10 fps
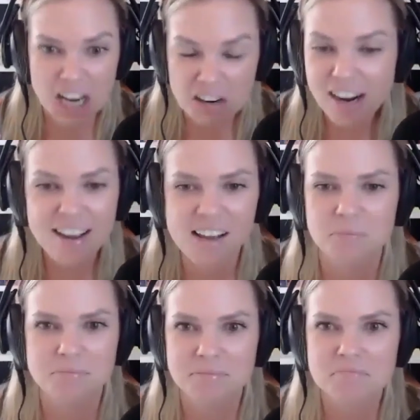there I
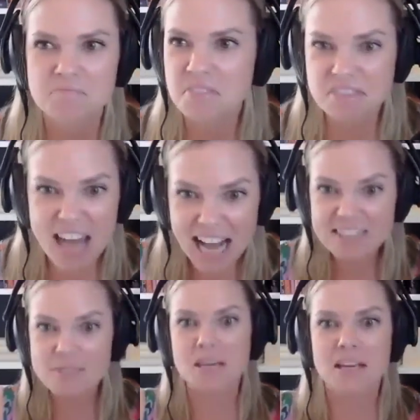am,
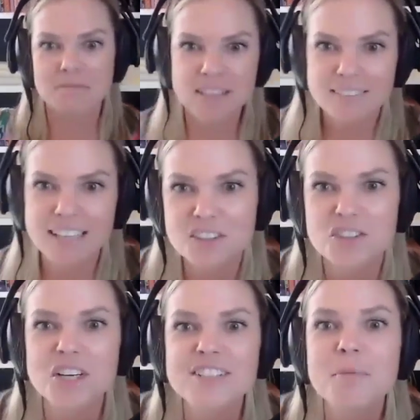that's me? Like
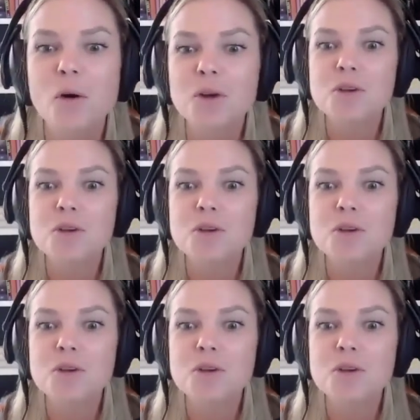just a more